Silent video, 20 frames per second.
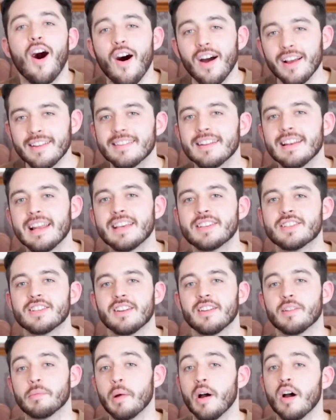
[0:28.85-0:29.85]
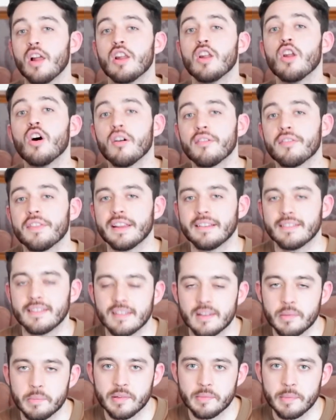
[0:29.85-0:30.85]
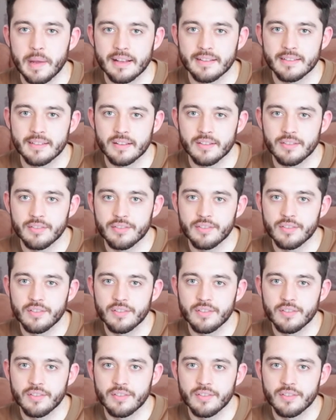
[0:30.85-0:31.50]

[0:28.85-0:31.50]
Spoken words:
Isolation has put a lot of things into perspective,